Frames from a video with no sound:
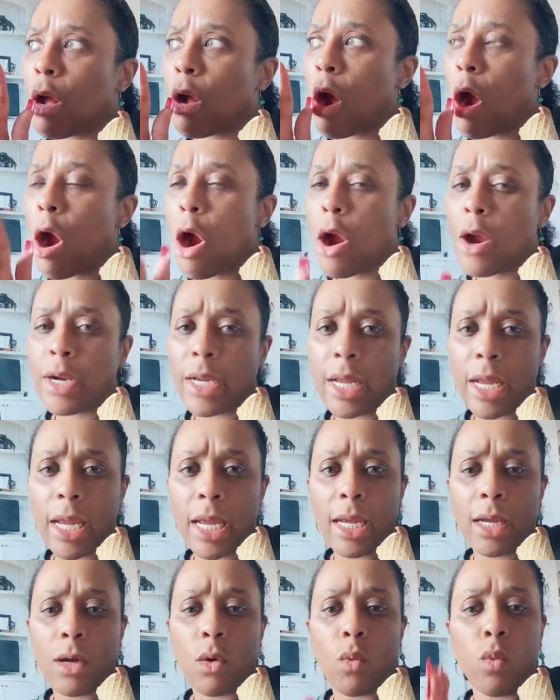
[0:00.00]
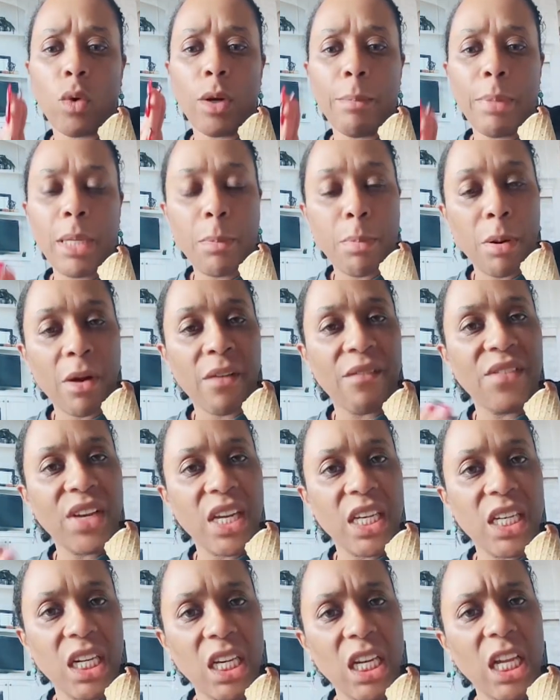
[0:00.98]
heartache would be
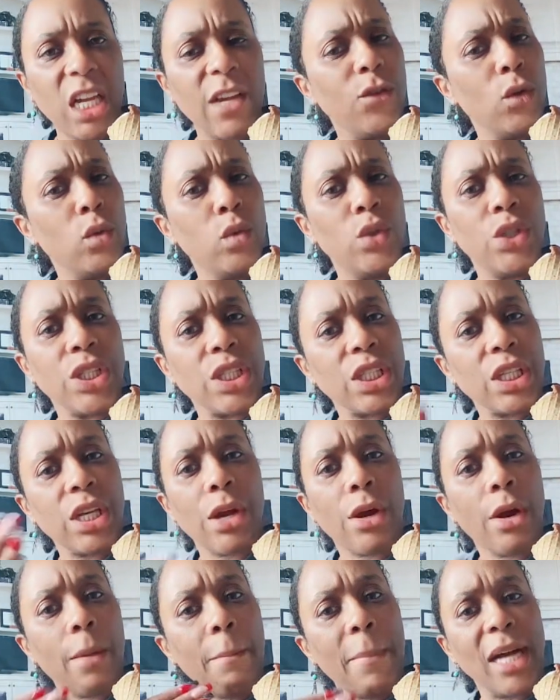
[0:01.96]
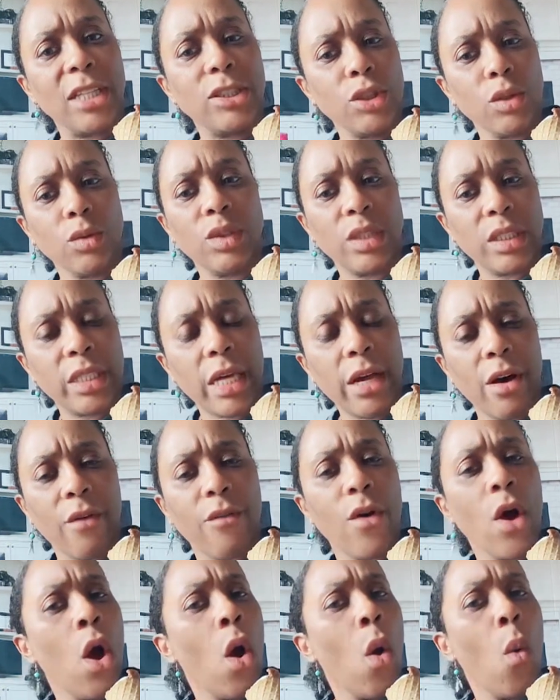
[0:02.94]
prevented if you just care about
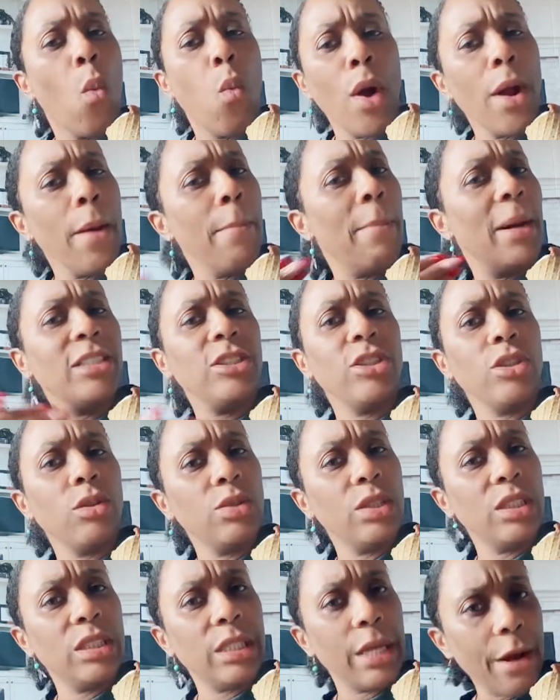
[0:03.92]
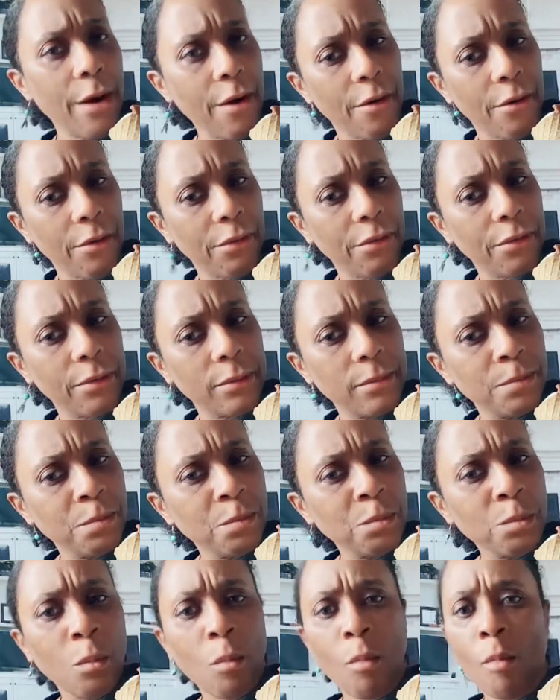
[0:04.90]
yourself. Worry about yourself.
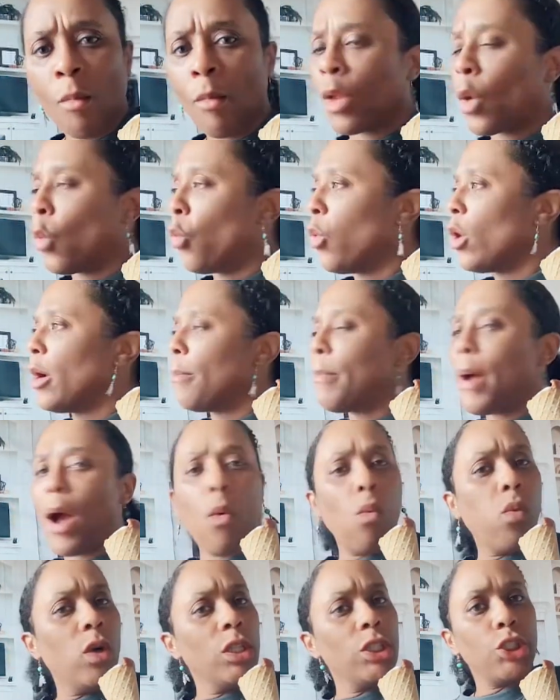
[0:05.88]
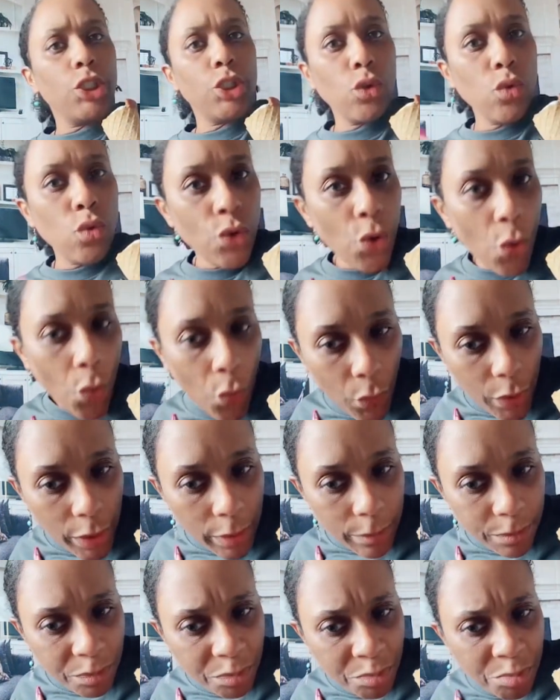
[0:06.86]
Worry about what you
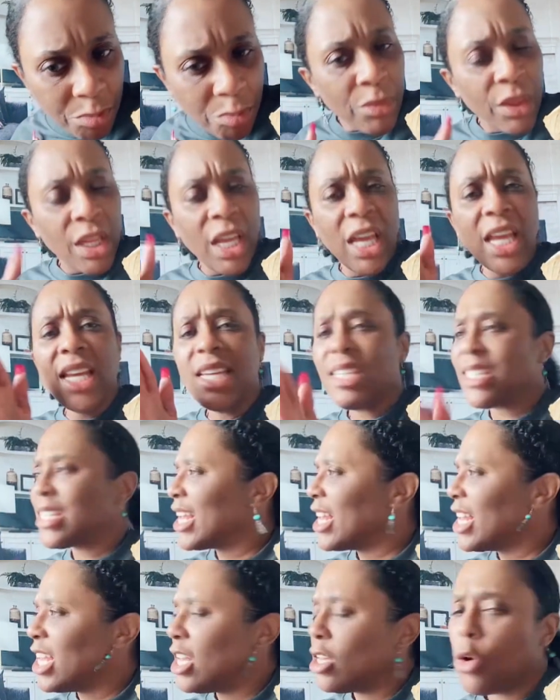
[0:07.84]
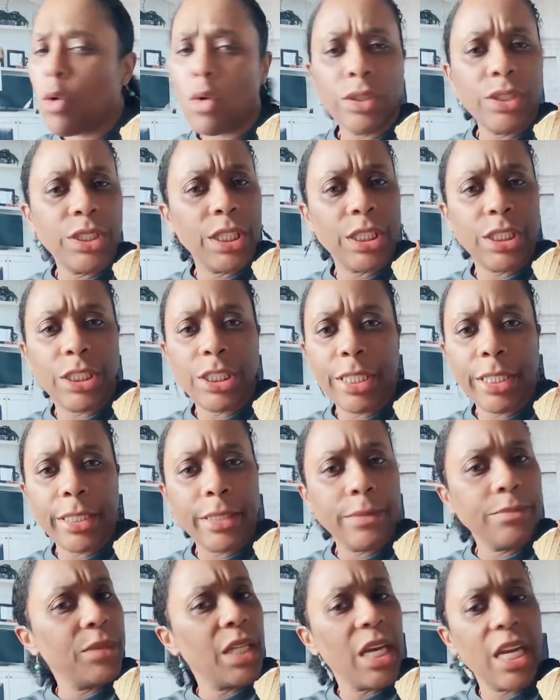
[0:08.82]
doing. He say he going to the
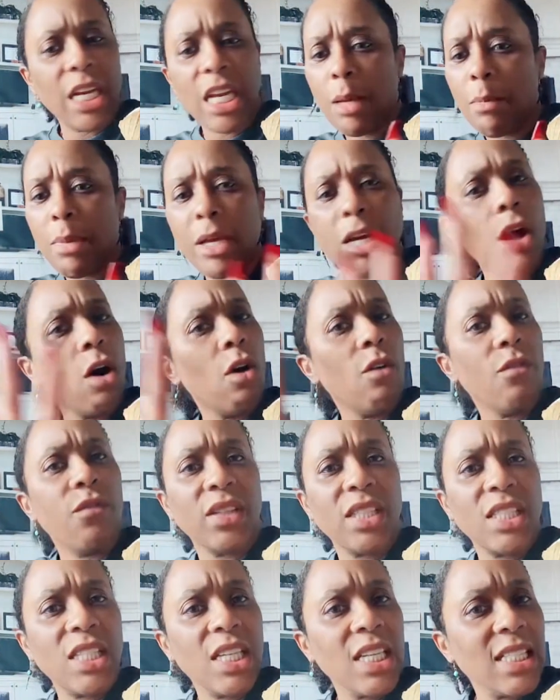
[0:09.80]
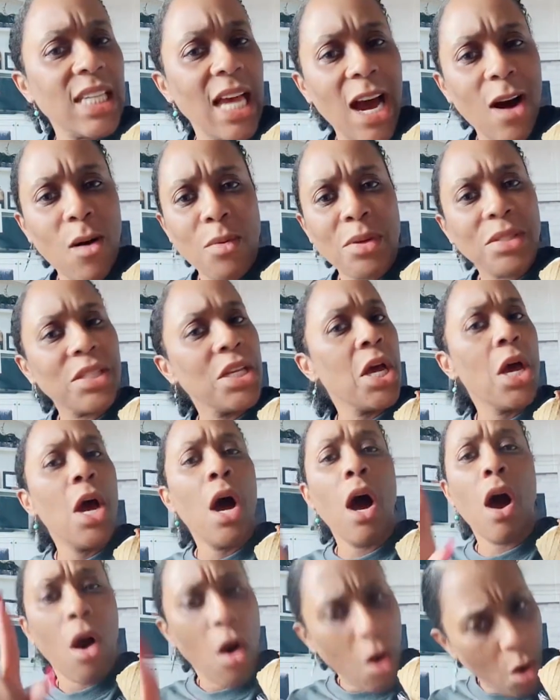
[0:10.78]
gym and he be gone for 6 hours.
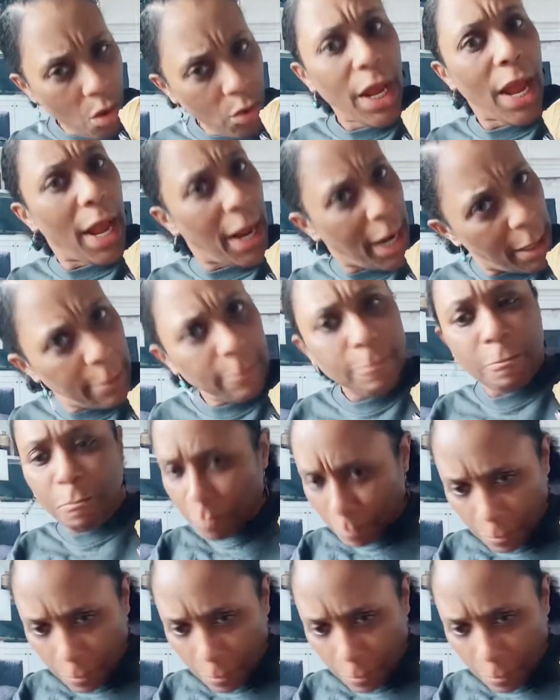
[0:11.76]
Okay,